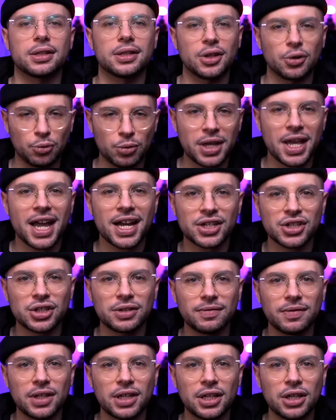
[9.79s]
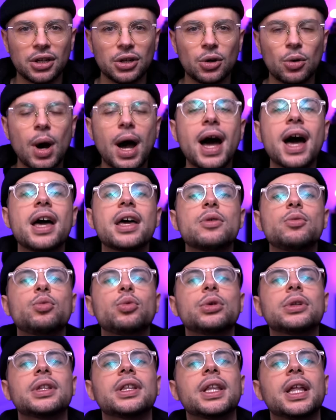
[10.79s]
the reaction video, I
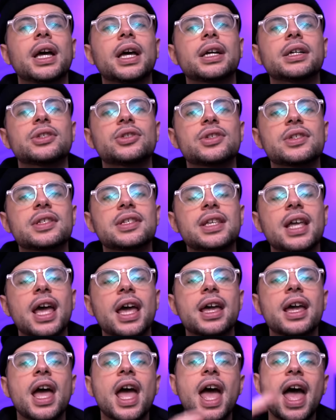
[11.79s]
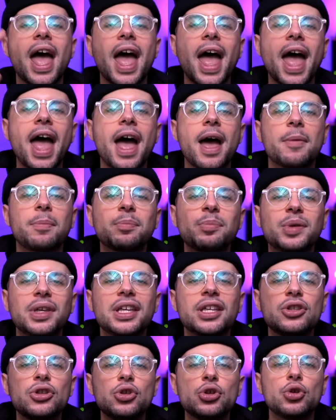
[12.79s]
would like to say
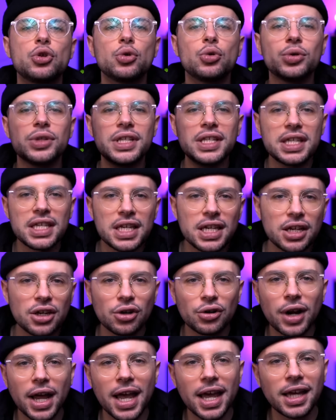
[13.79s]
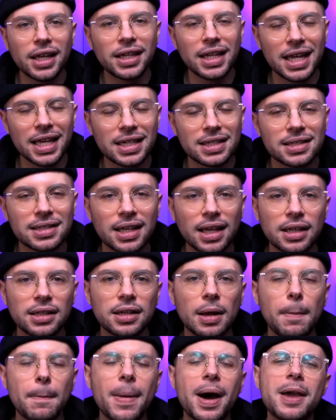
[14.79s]
Happy New Year and
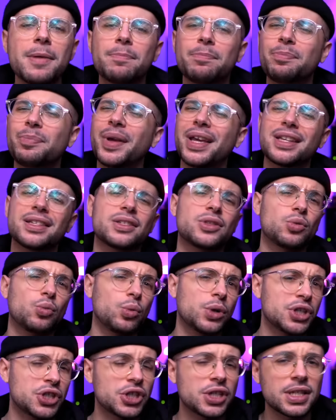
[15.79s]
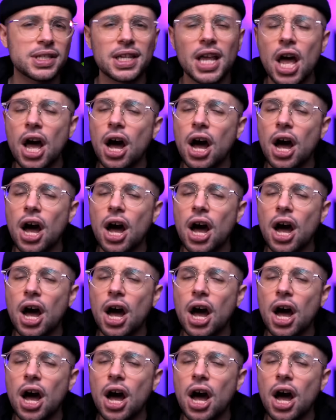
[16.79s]
extend my best wishes